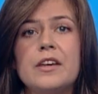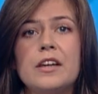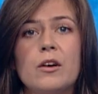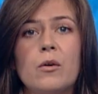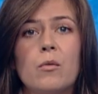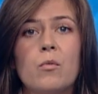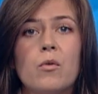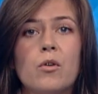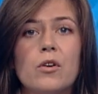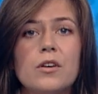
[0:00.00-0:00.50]

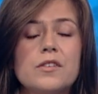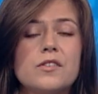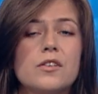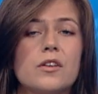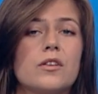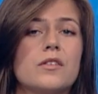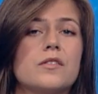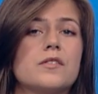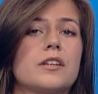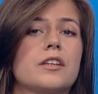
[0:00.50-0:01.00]
the
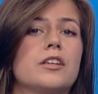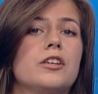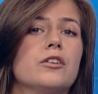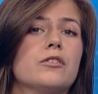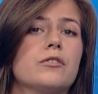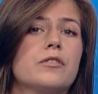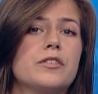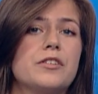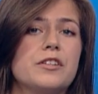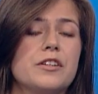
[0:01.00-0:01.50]
Warsaw
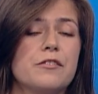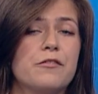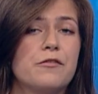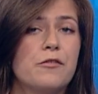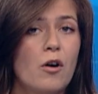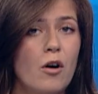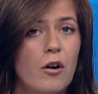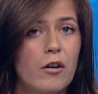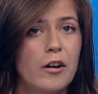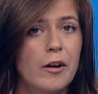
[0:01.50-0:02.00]
Security
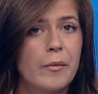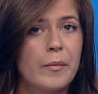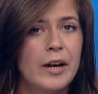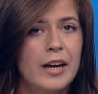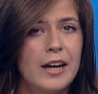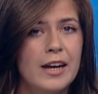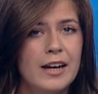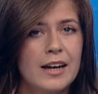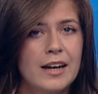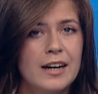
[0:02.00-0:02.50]
Forum,
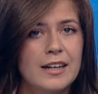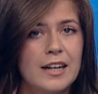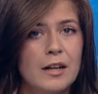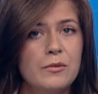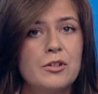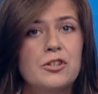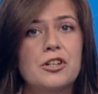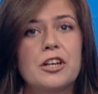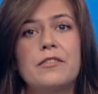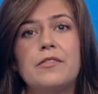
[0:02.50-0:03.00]

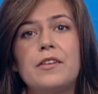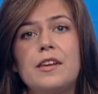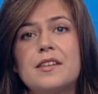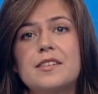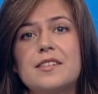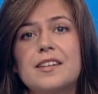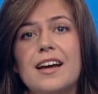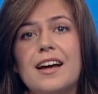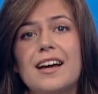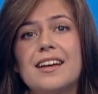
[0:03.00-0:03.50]
Klawdia
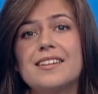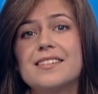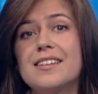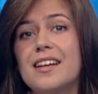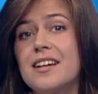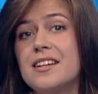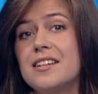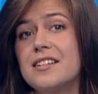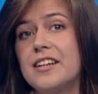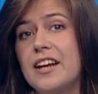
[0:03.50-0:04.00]
Czerwińska
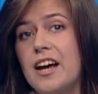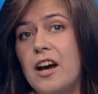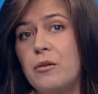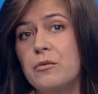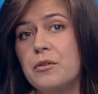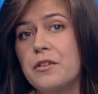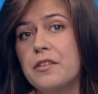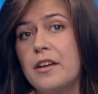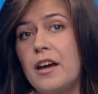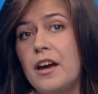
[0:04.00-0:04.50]
sat
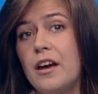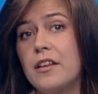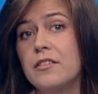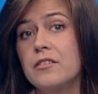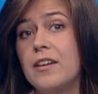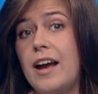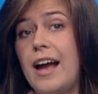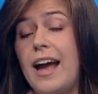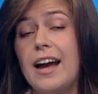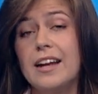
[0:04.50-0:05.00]
down with
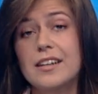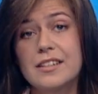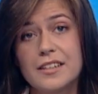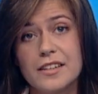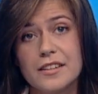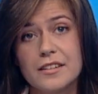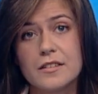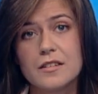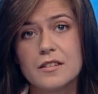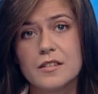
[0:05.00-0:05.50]
Heather
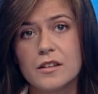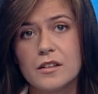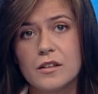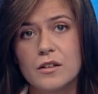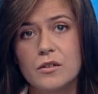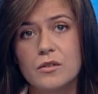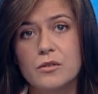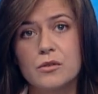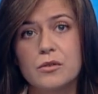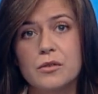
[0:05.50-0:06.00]
Adkins,
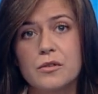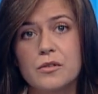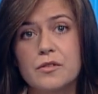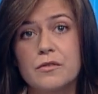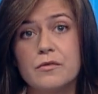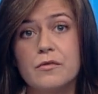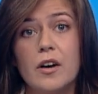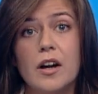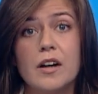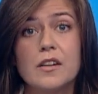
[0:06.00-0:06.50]

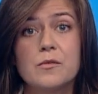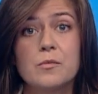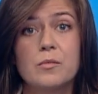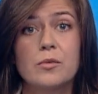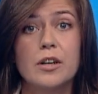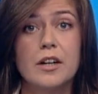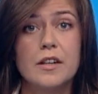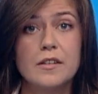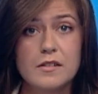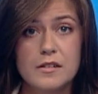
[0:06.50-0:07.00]
Google's Vice
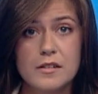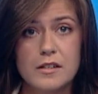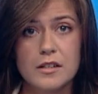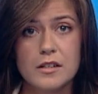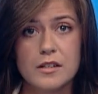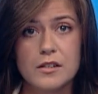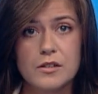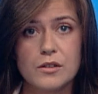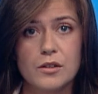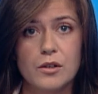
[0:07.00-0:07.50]

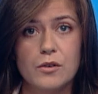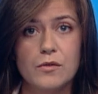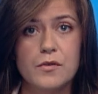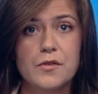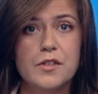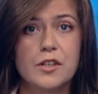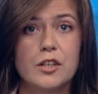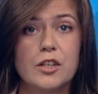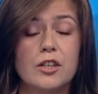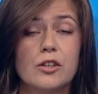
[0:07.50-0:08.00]
President
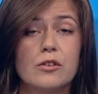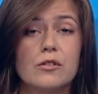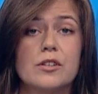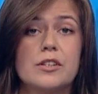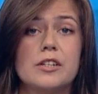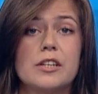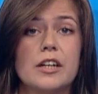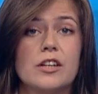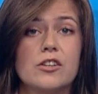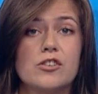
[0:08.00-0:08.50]
of
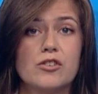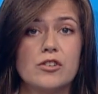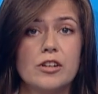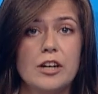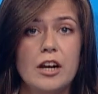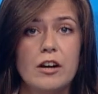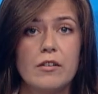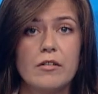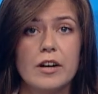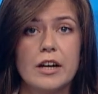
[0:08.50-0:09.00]
Security
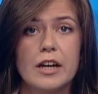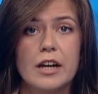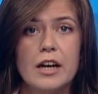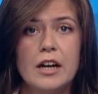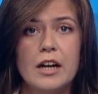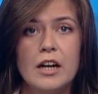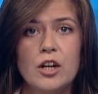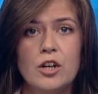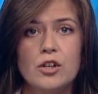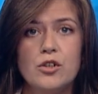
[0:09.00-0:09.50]
Engineering,
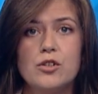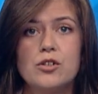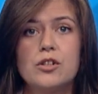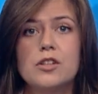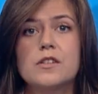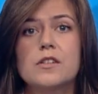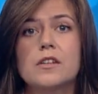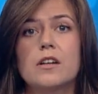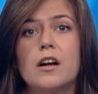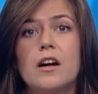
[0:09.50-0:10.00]
to
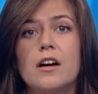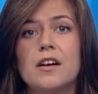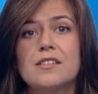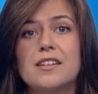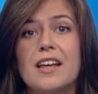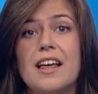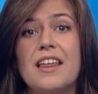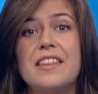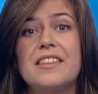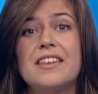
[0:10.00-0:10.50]

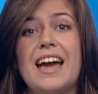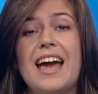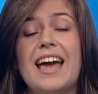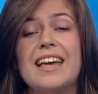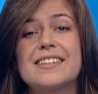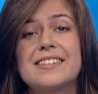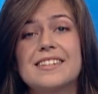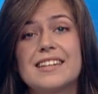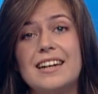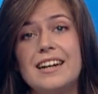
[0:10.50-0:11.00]
discuss the
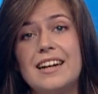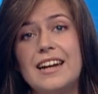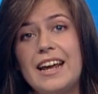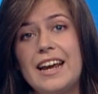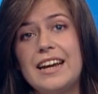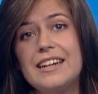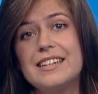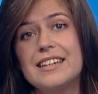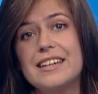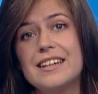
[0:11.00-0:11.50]

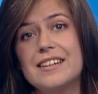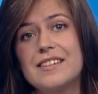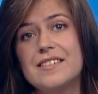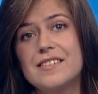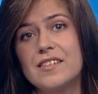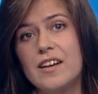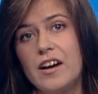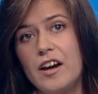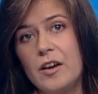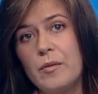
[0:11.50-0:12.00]
escalating
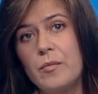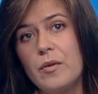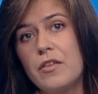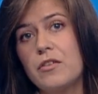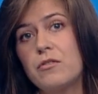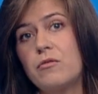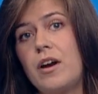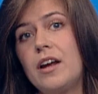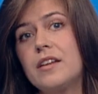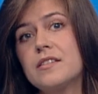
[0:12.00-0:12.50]
cyber
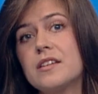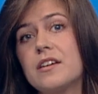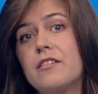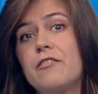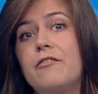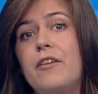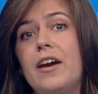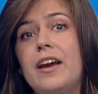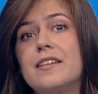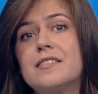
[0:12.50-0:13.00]
threats
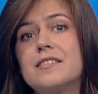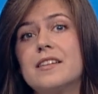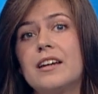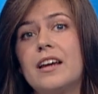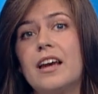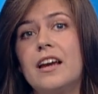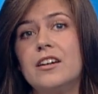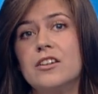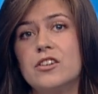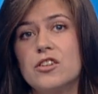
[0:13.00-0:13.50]

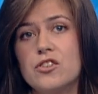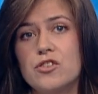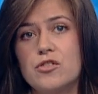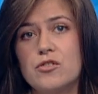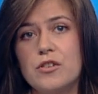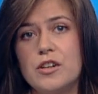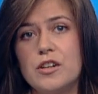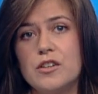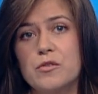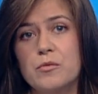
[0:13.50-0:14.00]
facing
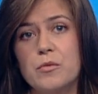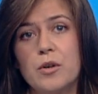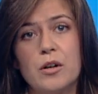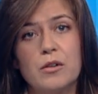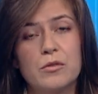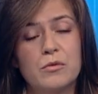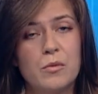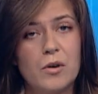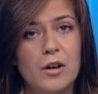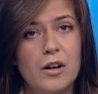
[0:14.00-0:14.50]
industries
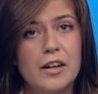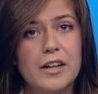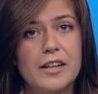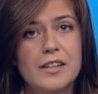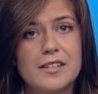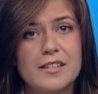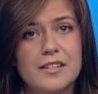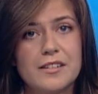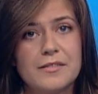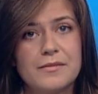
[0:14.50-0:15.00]

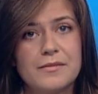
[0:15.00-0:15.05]
worldwide.